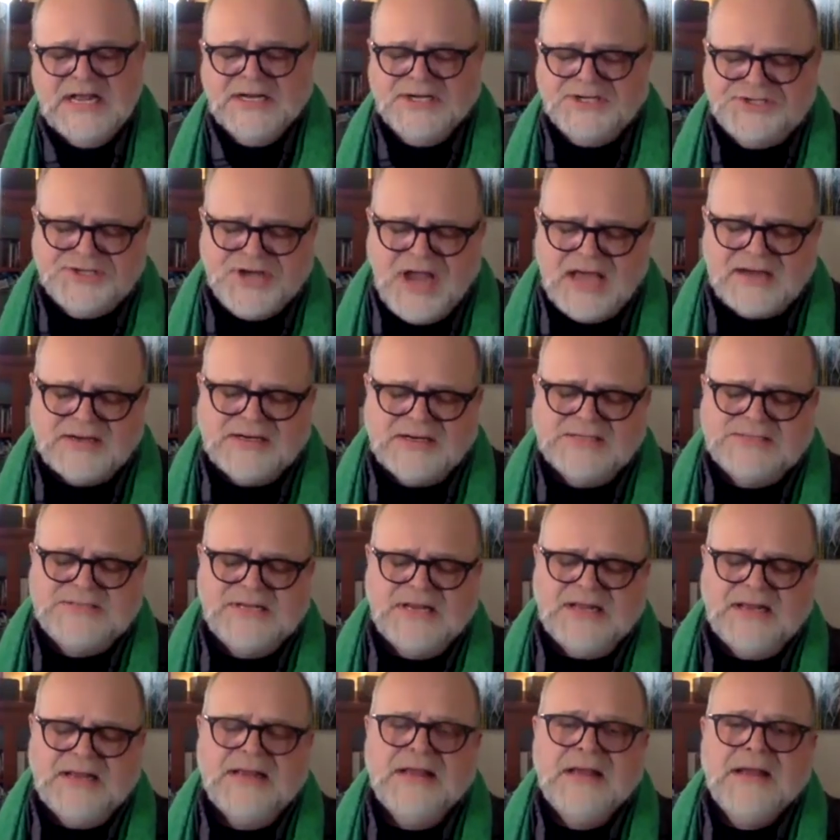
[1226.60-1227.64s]

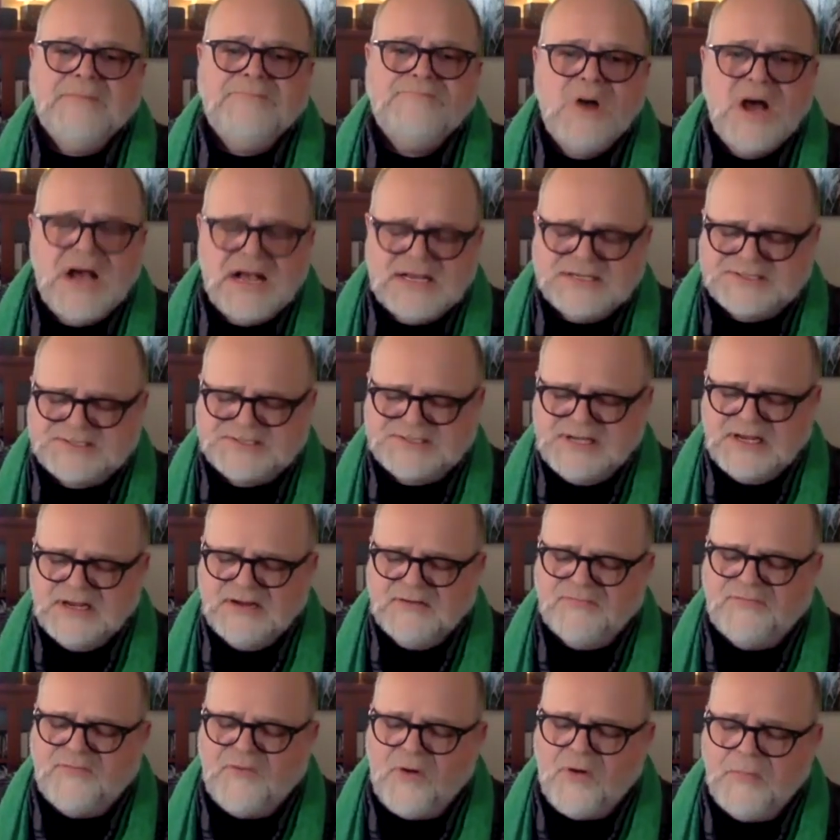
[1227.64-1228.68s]
Charity, mercy,
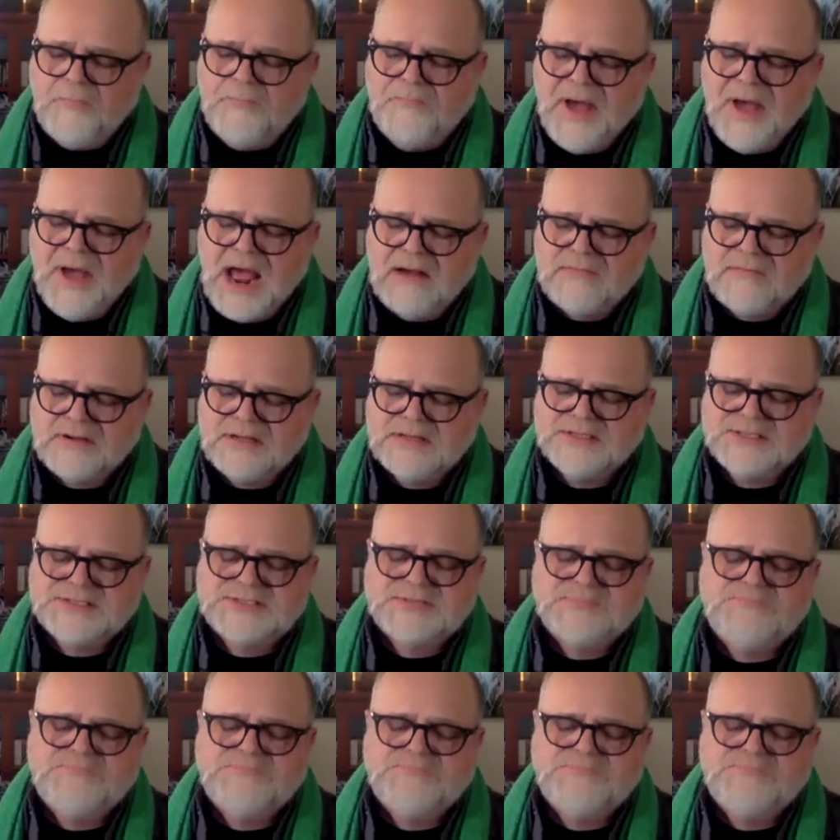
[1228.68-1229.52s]
forbearance,